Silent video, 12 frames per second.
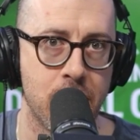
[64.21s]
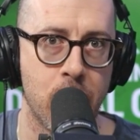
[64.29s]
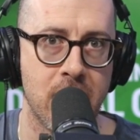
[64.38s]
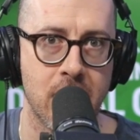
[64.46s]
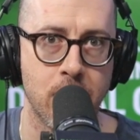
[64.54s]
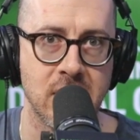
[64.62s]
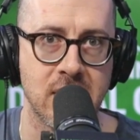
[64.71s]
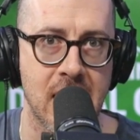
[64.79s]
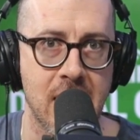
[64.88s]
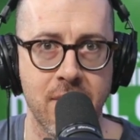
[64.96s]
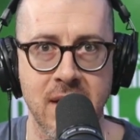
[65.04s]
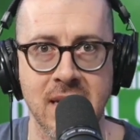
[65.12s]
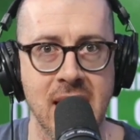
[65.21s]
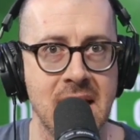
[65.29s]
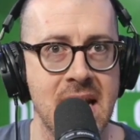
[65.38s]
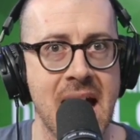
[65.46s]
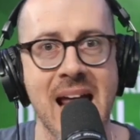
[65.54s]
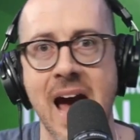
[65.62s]
the way that we save, and
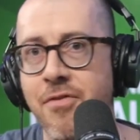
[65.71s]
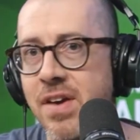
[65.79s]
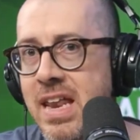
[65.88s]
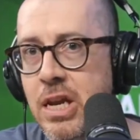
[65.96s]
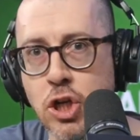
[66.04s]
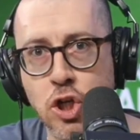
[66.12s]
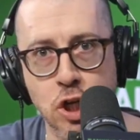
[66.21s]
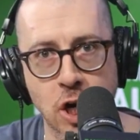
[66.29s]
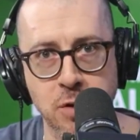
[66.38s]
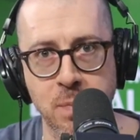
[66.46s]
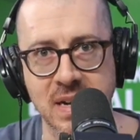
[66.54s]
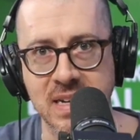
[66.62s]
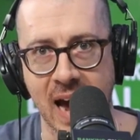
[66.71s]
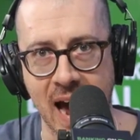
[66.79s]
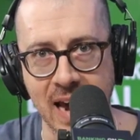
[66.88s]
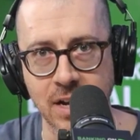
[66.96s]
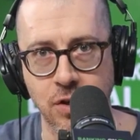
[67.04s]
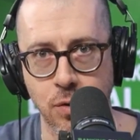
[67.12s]
not have any judgment
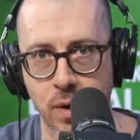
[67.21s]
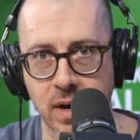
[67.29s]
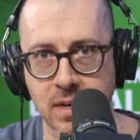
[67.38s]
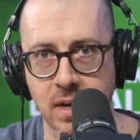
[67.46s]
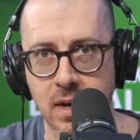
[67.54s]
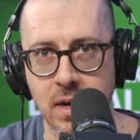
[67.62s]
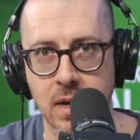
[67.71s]
tied to it.